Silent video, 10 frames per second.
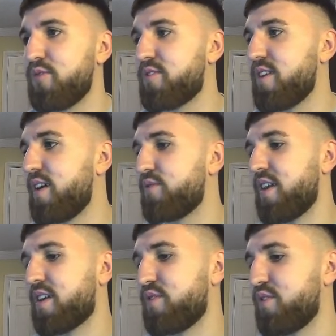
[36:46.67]
I've
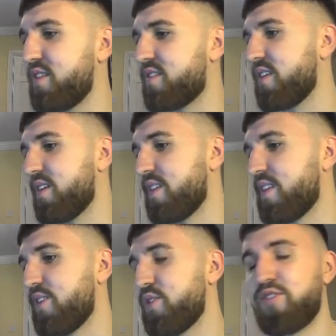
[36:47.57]
sacrificed the
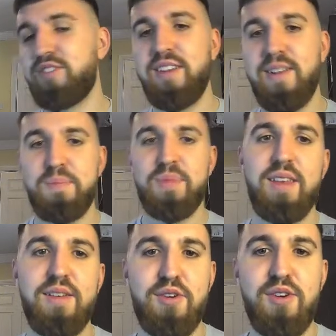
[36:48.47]
lunch
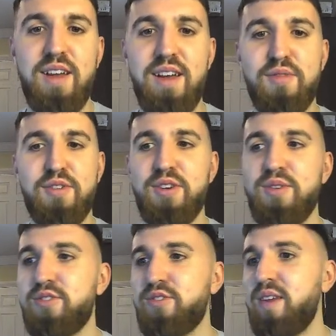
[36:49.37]
for doing a
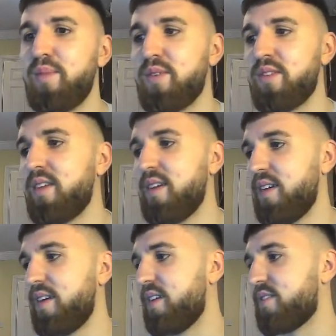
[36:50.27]
stream, but
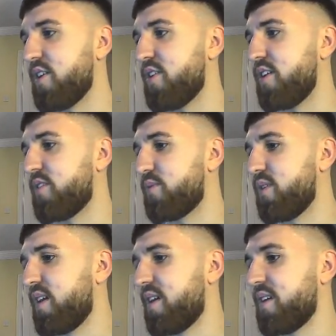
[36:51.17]
it's all right.
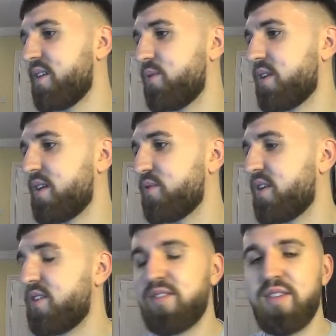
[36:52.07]
We can have dinner
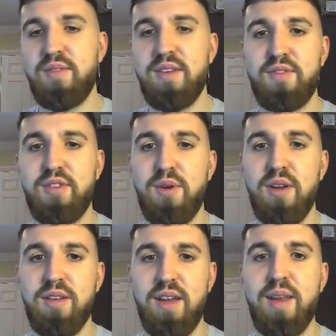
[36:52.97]
this evening after work.
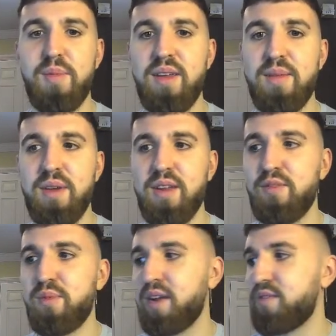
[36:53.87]
I had a big enough
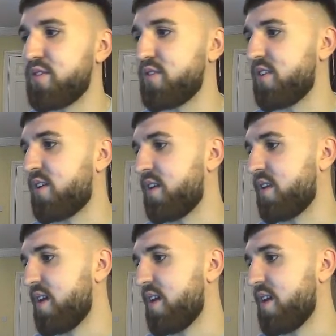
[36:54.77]
breakfast, so it's all right.